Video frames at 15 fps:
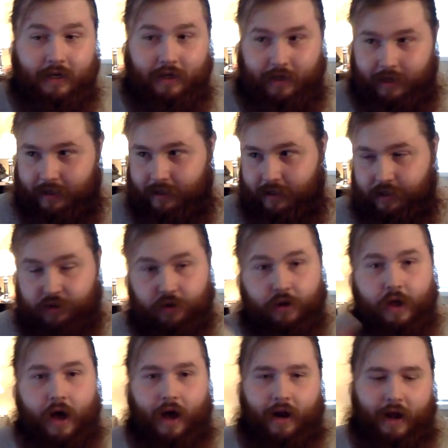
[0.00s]
Because, good
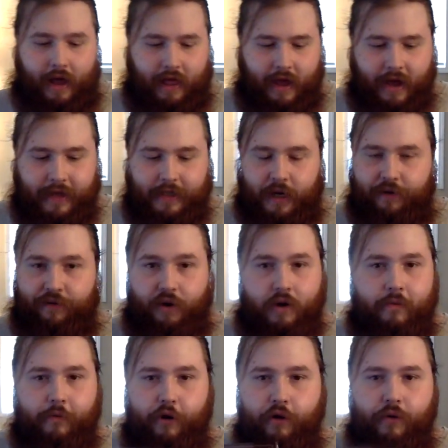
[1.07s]
God, I think I saw
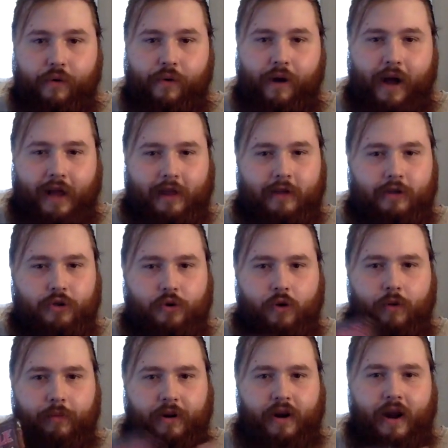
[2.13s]
Volume 2 at the
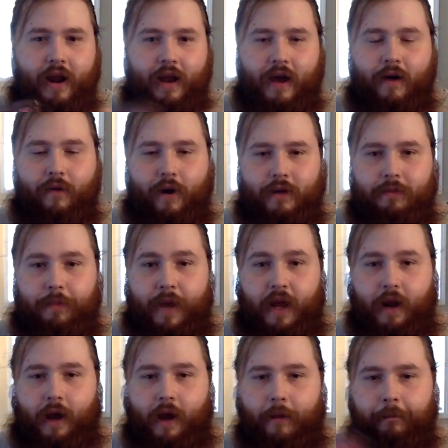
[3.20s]
store, but didn't get around to
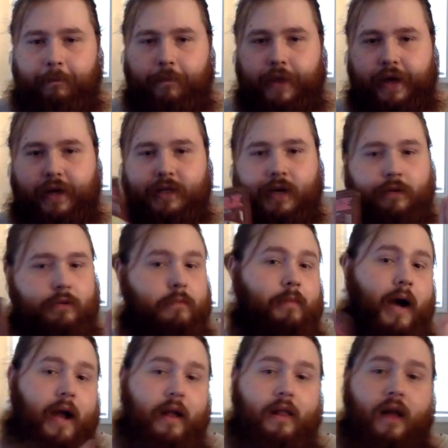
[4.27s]
picking it up because I was
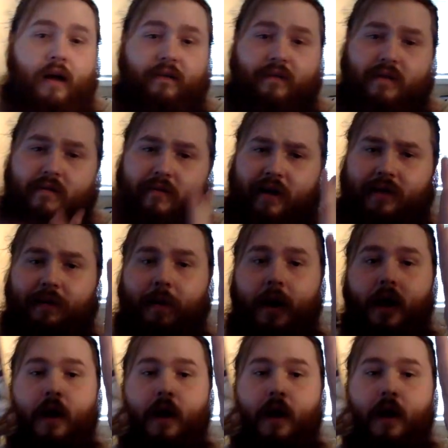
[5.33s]
buying a lot of other things.